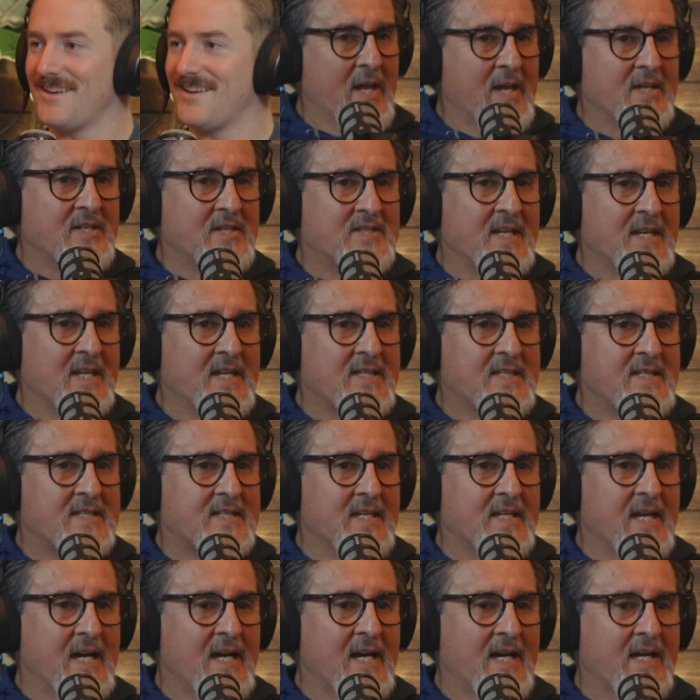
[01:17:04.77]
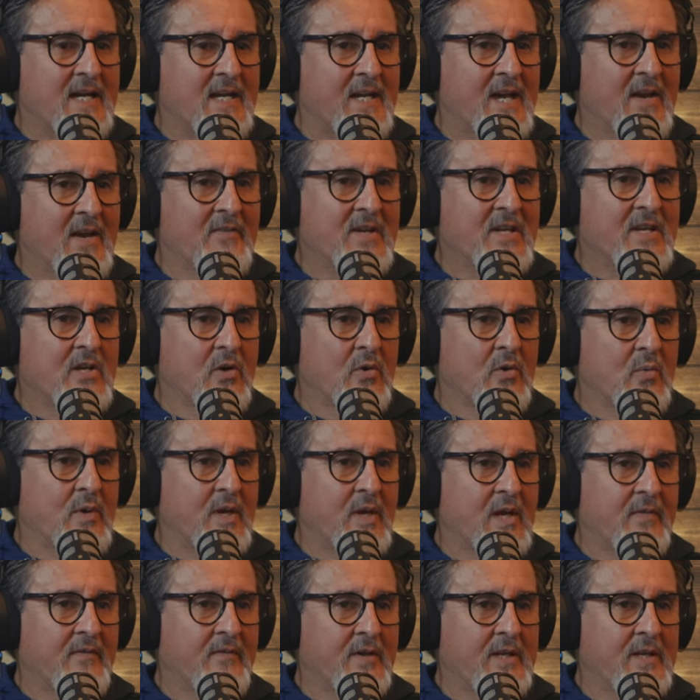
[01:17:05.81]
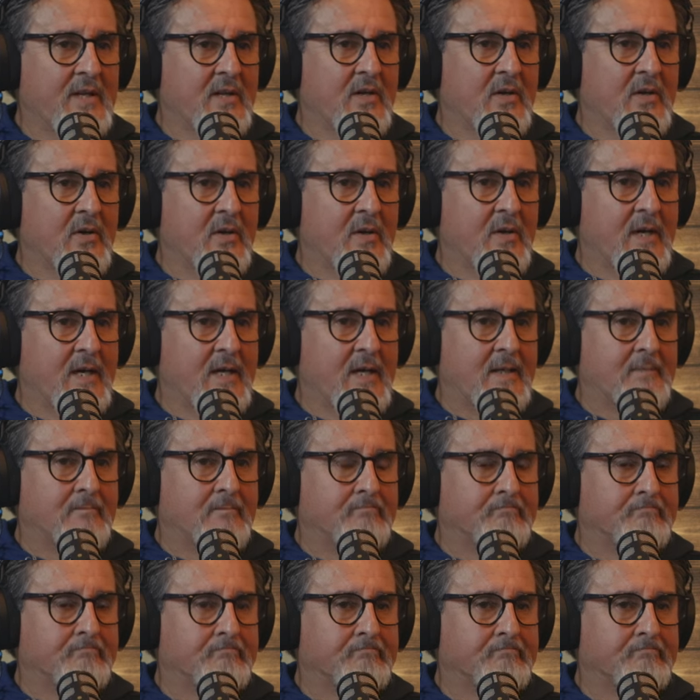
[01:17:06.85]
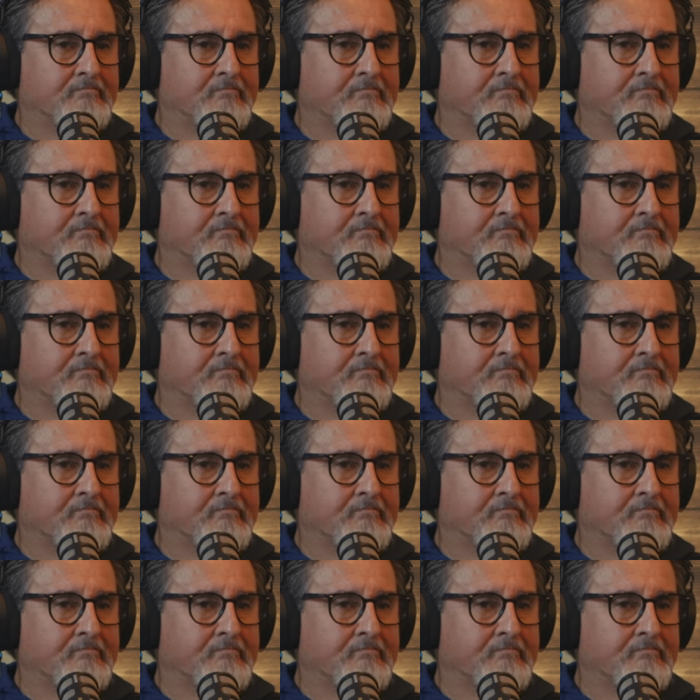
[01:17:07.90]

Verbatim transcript: It's it's uh, every year every year um,